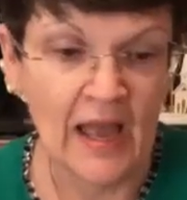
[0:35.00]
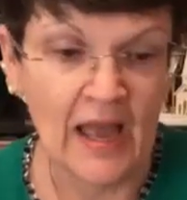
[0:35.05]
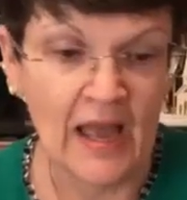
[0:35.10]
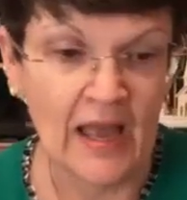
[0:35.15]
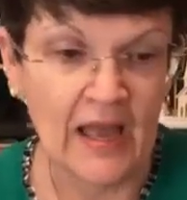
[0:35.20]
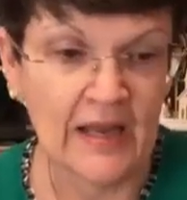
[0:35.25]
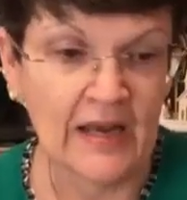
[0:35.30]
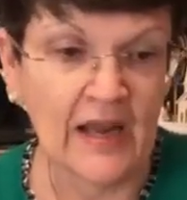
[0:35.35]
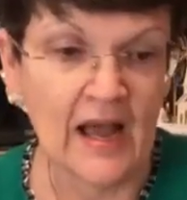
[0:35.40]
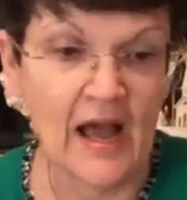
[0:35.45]

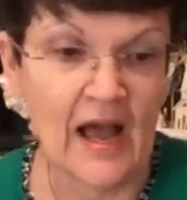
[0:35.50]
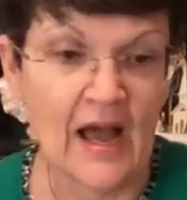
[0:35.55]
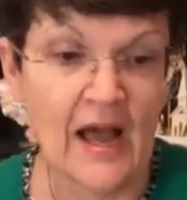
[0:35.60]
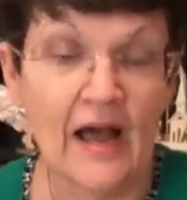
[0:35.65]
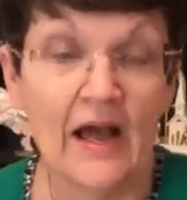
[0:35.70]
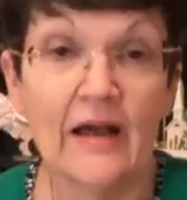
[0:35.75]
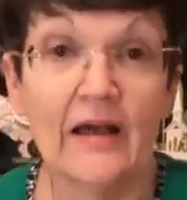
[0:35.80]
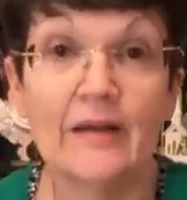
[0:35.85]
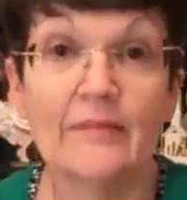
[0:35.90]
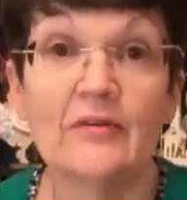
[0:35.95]
and
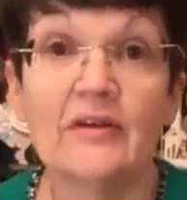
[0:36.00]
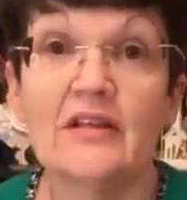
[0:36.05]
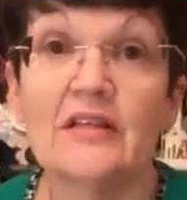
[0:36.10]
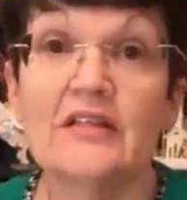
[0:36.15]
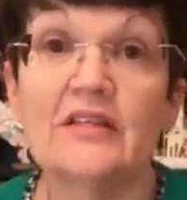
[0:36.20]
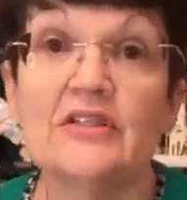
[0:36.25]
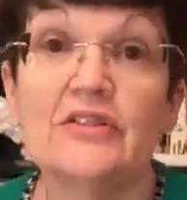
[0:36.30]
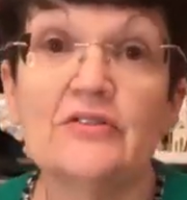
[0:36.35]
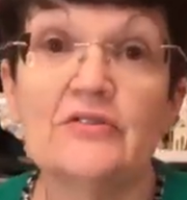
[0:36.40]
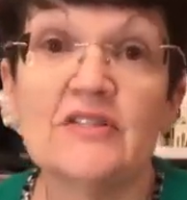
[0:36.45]
I am going to
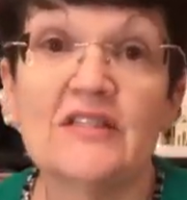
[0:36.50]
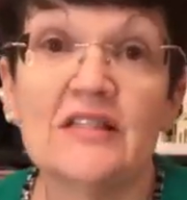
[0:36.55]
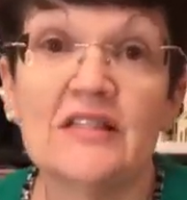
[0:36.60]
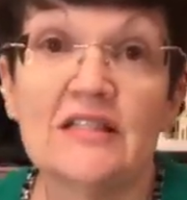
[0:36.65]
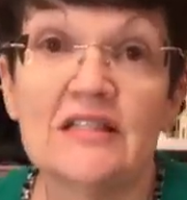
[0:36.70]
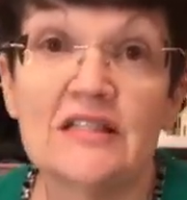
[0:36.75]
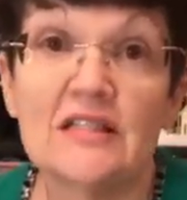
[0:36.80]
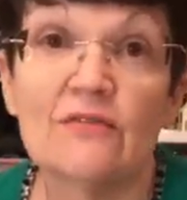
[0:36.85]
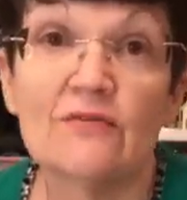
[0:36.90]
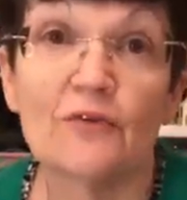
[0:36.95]
use
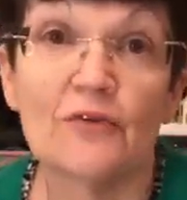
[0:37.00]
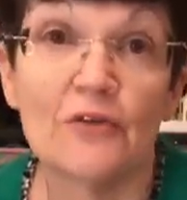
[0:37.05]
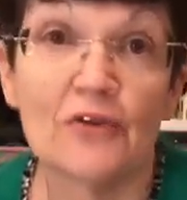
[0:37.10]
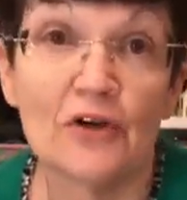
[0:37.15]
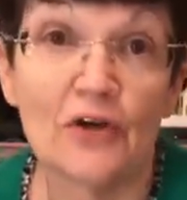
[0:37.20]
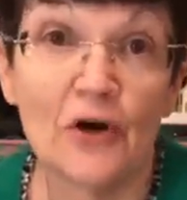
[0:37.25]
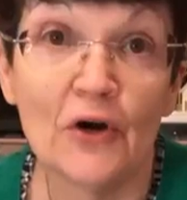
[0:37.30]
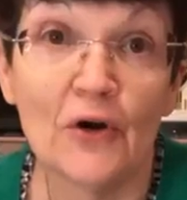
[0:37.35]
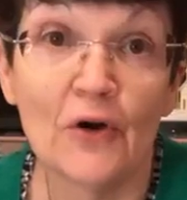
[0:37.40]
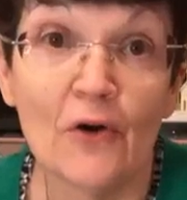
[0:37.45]
this for the
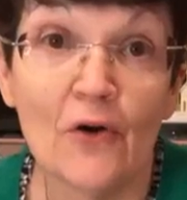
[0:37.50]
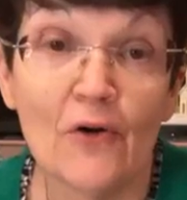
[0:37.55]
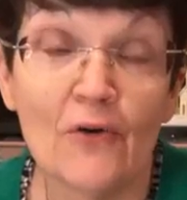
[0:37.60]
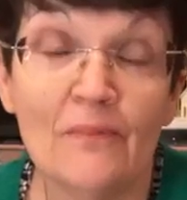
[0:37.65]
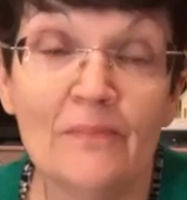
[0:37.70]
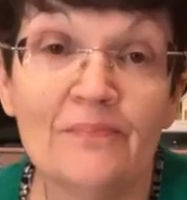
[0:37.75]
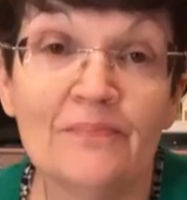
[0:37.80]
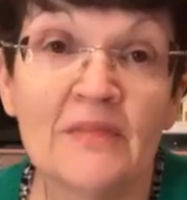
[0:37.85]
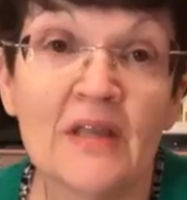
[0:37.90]
girl.